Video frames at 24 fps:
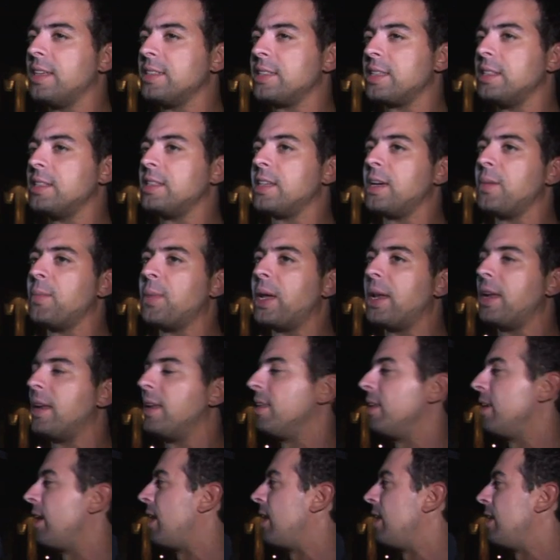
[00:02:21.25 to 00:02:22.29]
He's a demon,
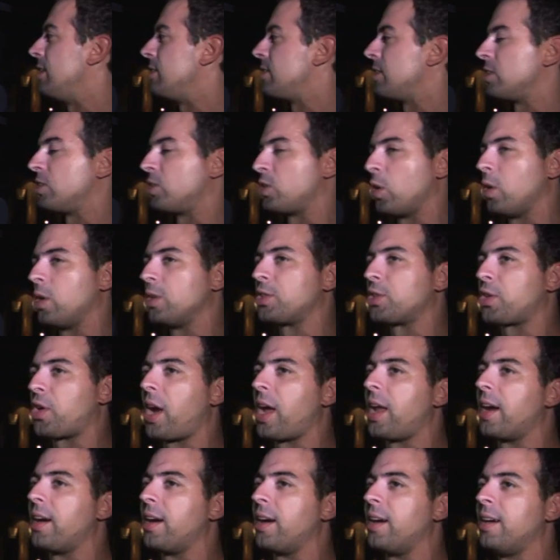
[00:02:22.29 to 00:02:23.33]
and he's a soul
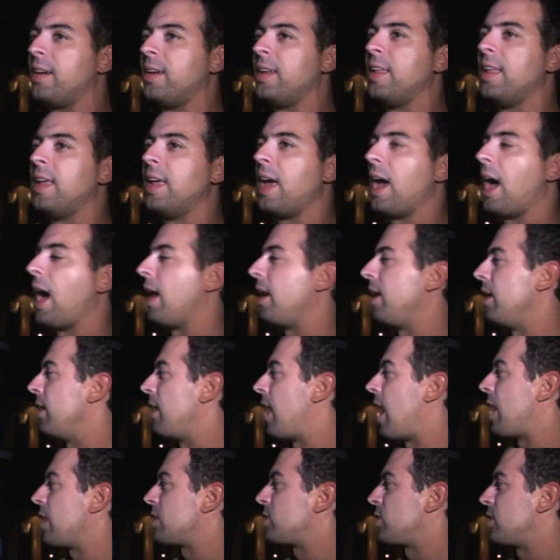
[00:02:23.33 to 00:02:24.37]
trader. And he'll
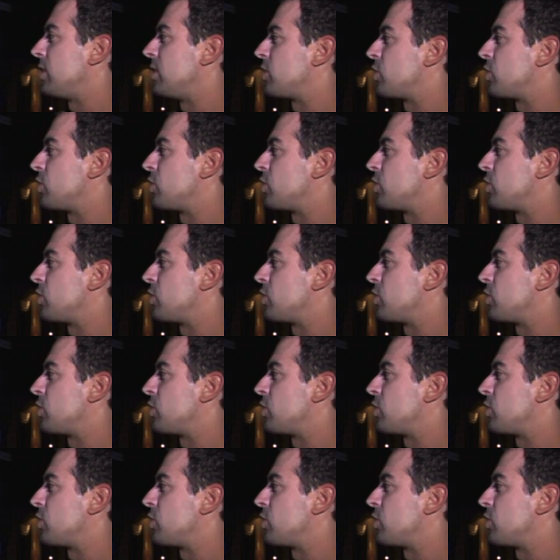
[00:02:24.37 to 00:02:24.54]
actually